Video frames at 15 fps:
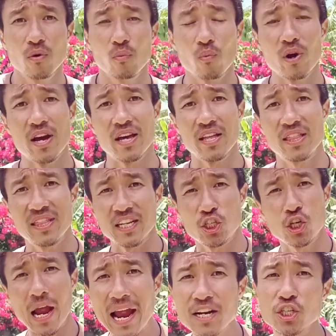with the
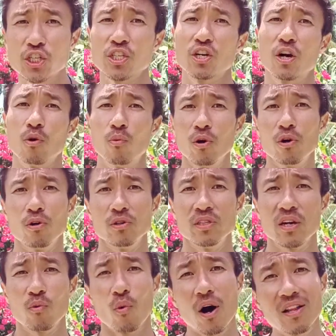changes in our world
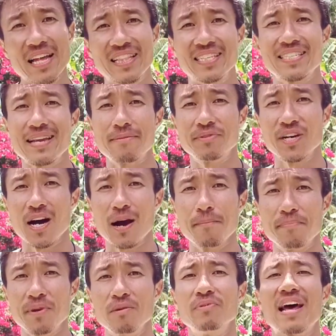while at the same
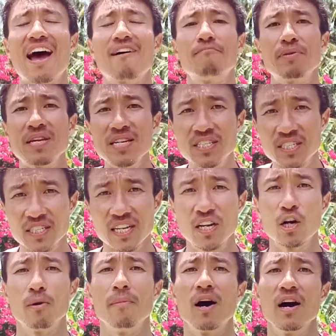time be able to have peace
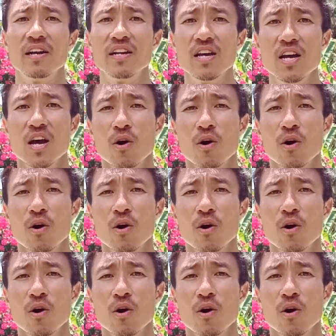in our mind.